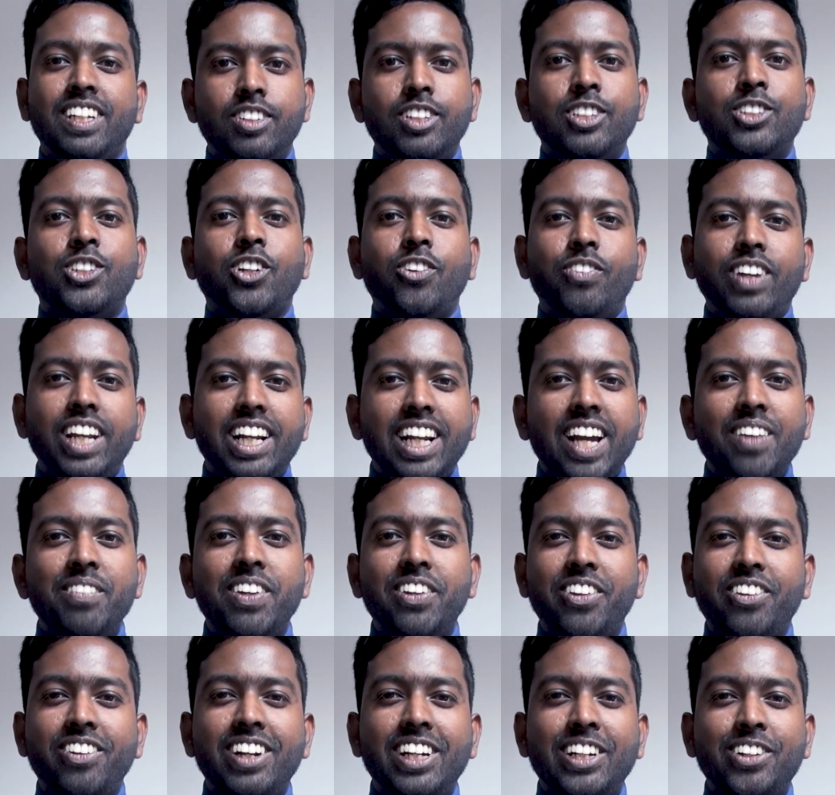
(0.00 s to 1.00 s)
So welcome
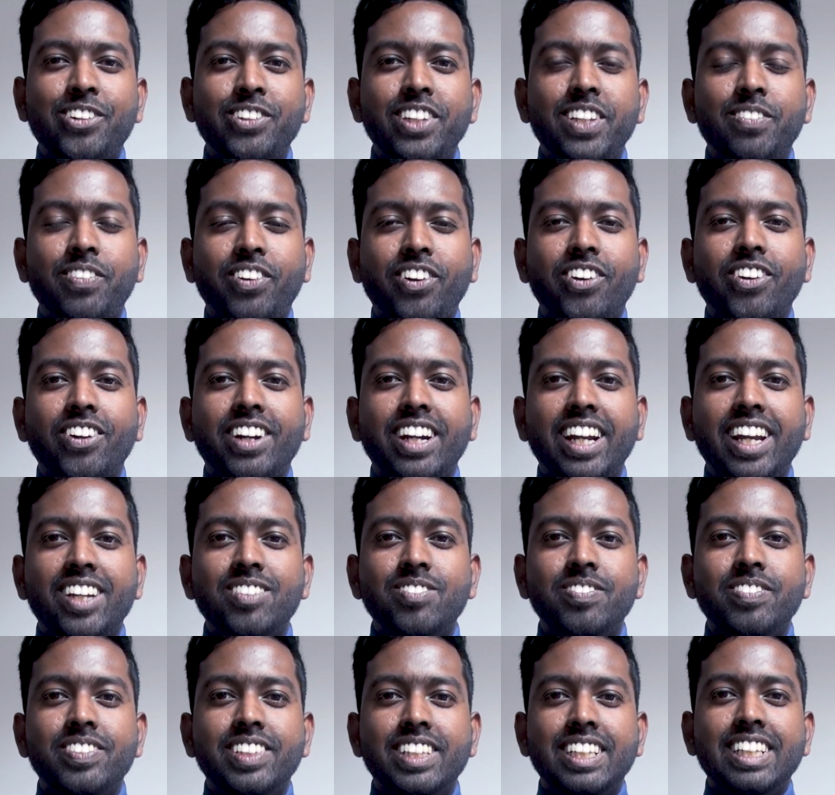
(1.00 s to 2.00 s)
everyone to the
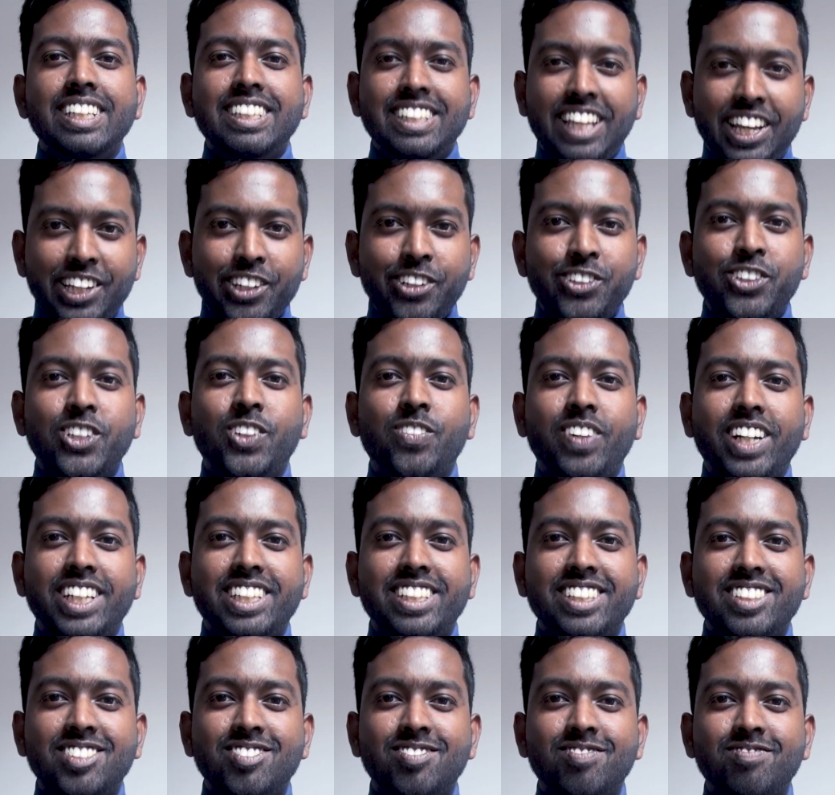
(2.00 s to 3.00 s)
program. Thank you so
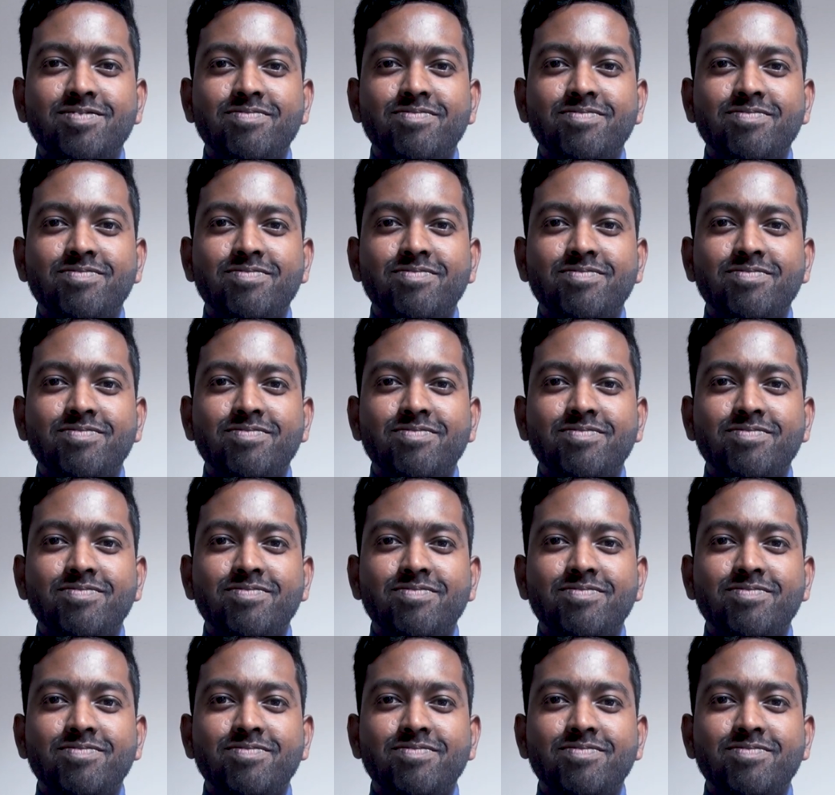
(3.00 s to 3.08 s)
much.